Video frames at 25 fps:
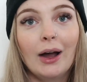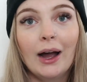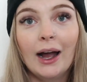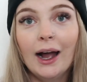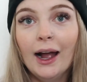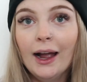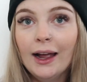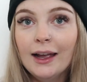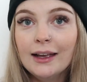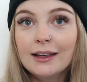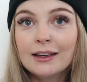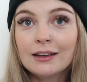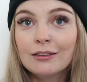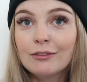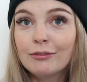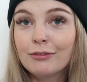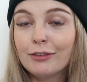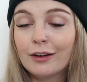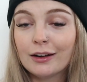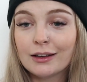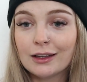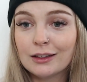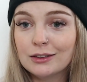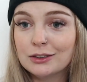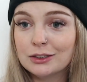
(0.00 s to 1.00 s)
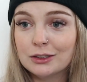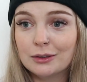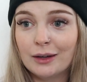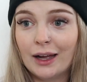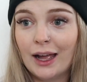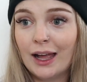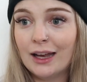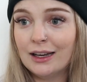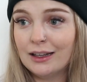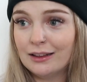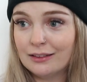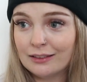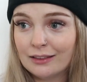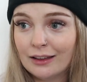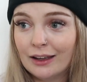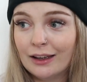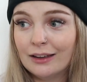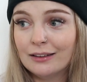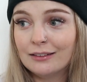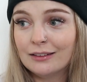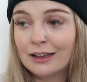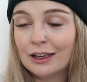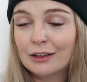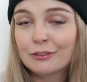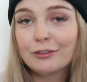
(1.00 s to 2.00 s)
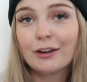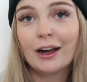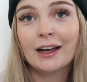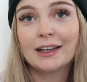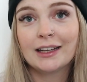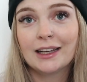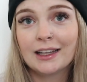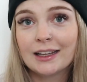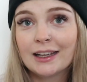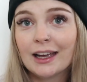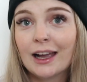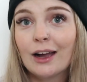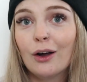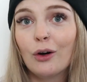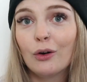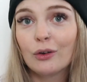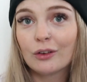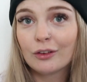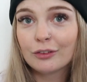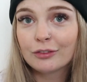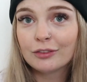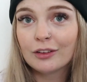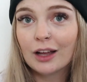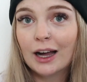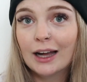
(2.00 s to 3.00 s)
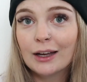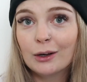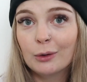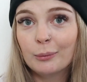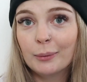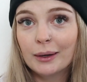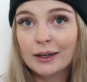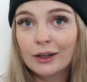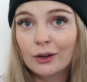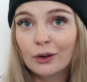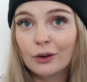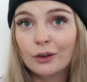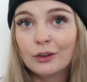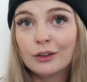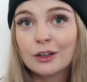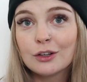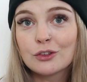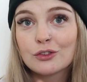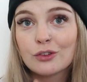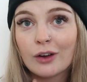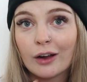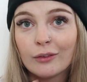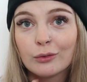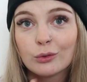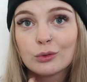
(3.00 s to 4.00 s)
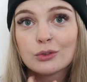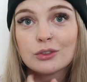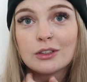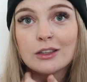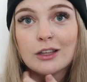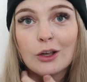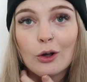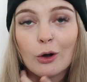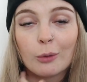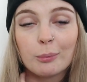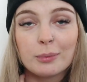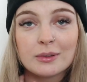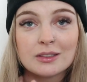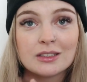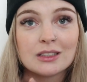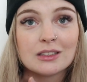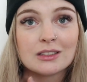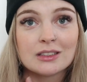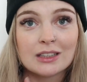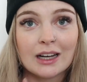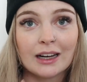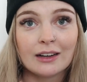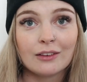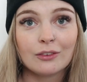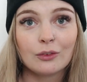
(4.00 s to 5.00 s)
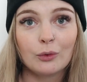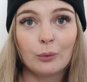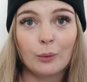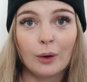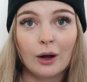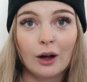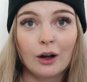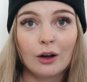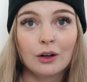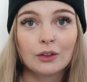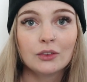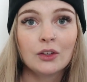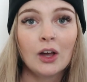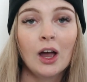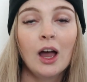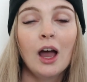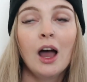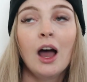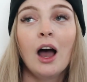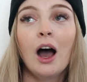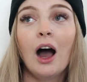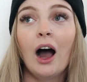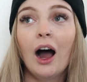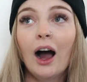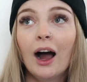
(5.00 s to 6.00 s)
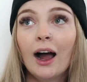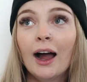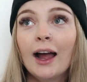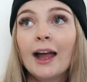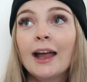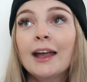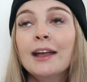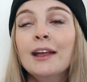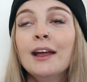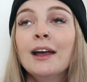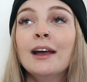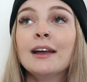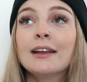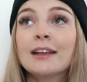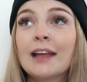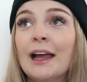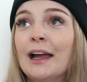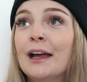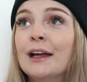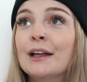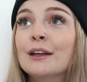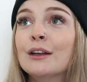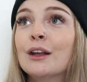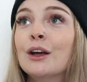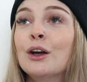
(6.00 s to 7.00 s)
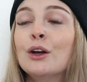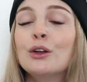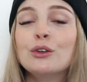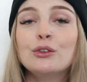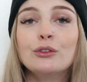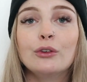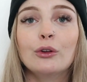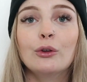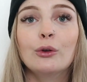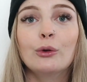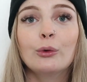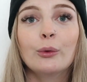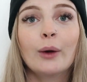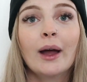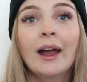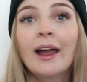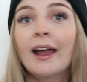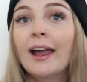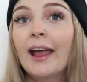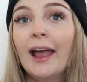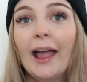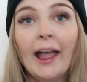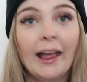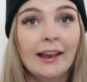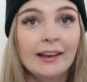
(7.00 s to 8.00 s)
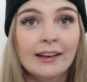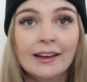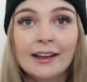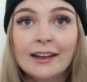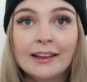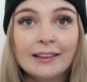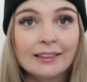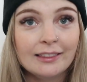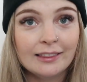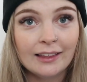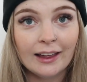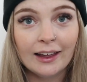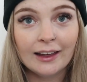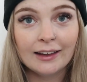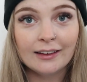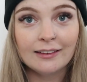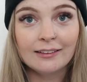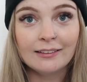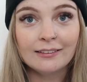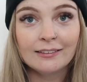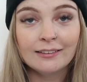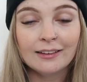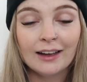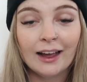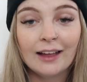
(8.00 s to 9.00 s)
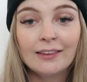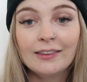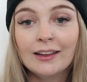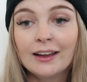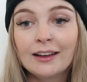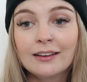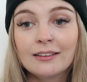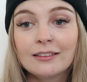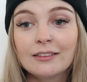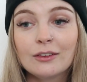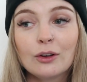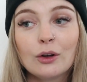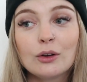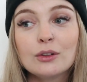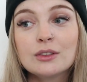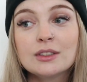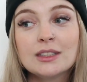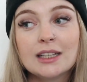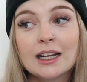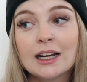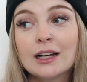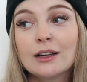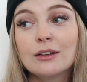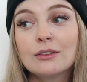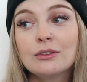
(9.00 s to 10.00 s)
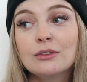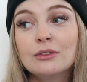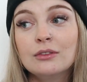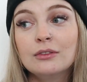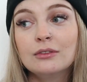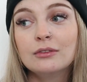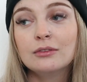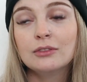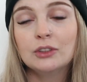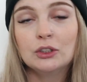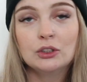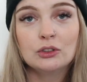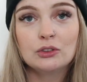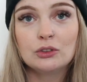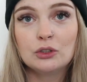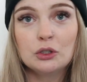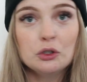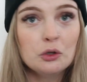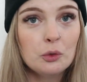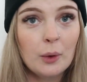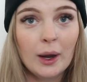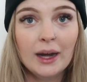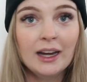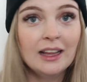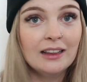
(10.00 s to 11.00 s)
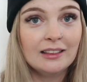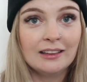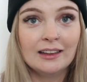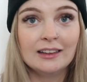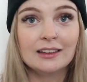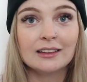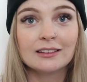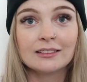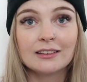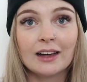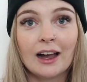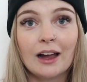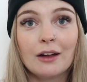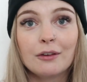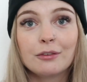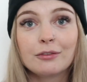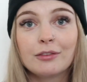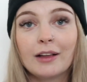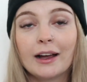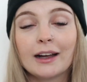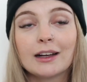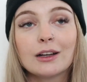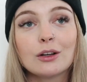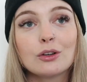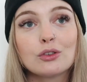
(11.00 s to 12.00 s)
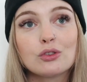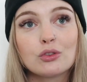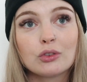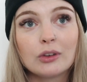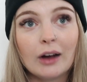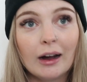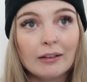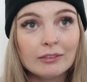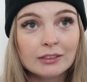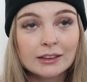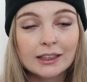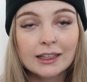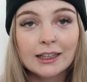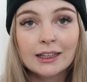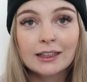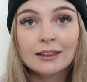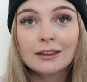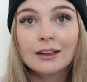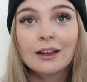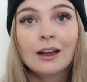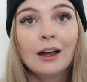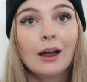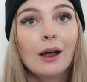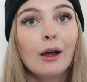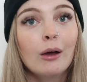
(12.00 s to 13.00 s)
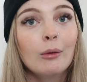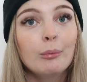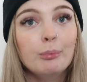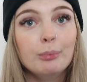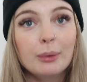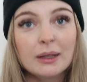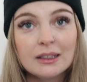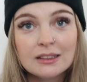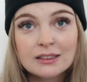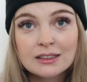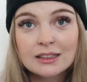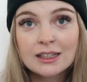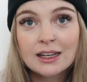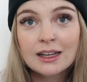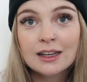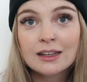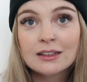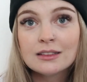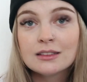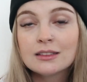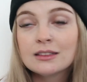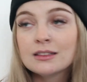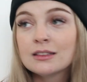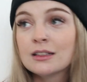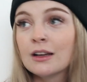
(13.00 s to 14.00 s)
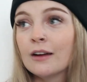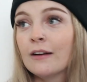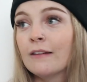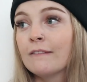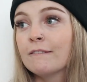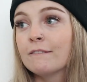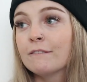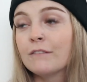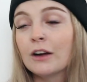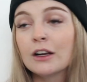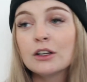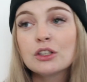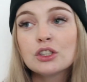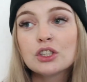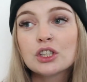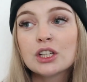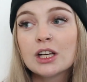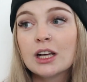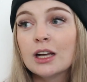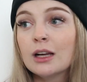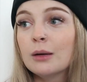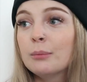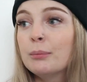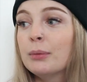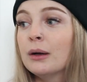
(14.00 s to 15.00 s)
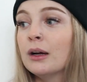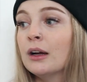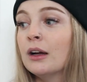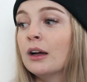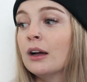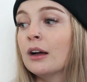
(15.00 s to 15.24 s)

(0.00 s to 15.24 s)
I can fucking do anything. If I can get on a flight on my own and travel to the opposite side of the world, I can do anything. And that goes down to anything in life, like traveling, business, friendship,